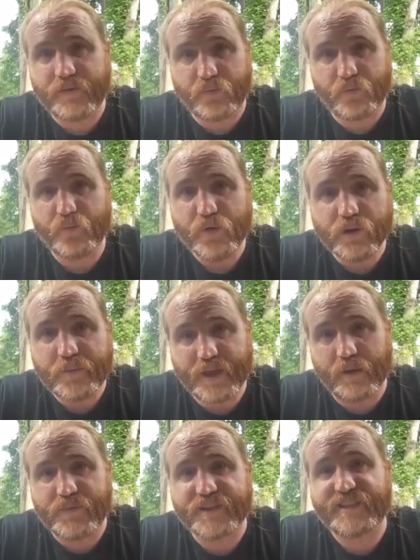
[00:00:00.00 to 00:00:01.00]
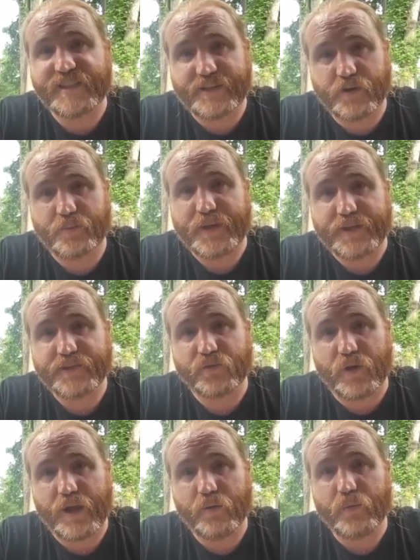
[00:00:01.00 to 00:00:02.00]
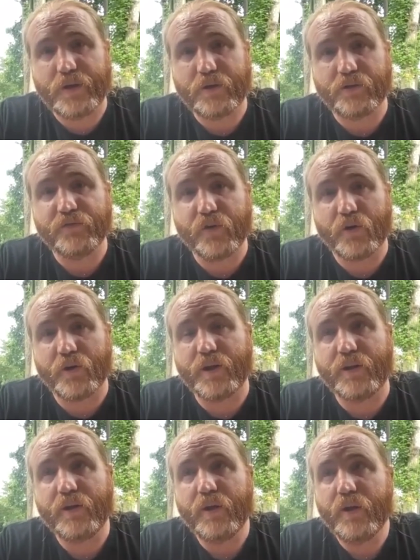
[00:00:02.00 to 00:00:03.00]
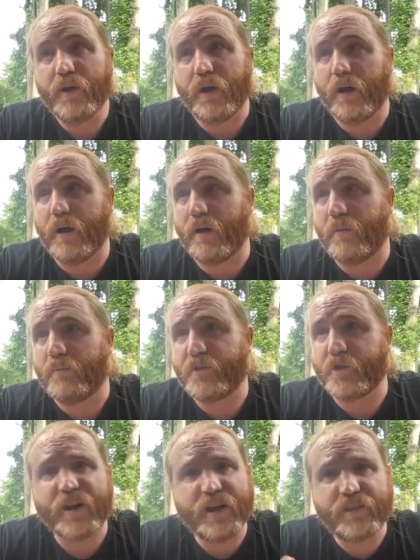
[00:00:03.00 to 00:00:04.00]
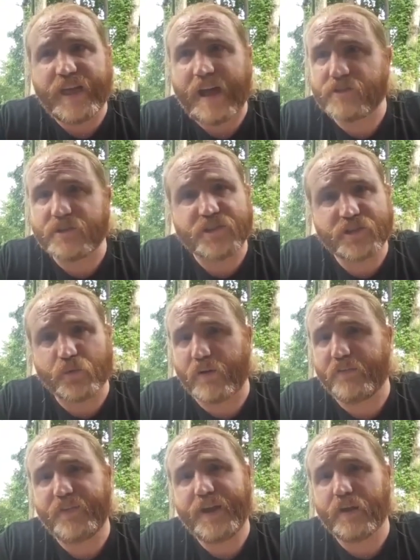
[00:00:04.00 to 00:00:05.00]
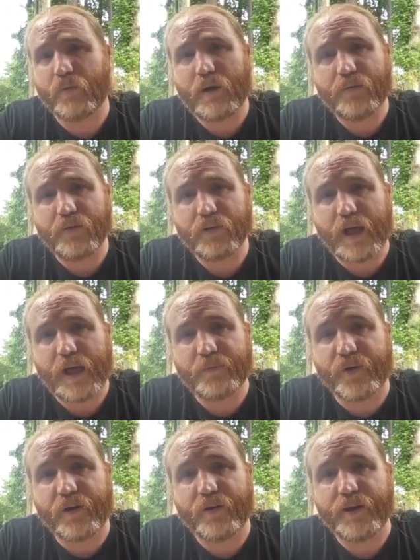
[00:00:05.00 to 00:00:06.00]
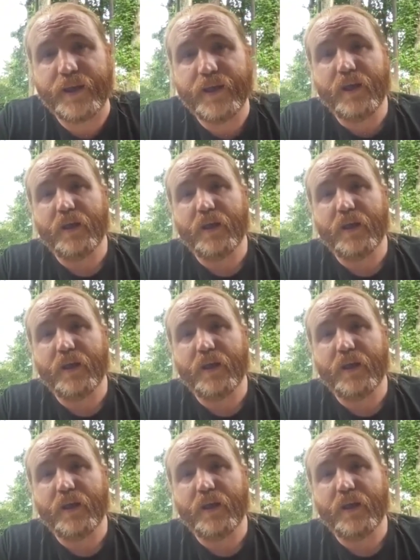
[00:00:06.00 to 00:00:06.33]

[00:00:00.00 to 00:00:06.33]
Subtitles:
of really become the centerpiece, right? We converted 30,000 square feet around the library.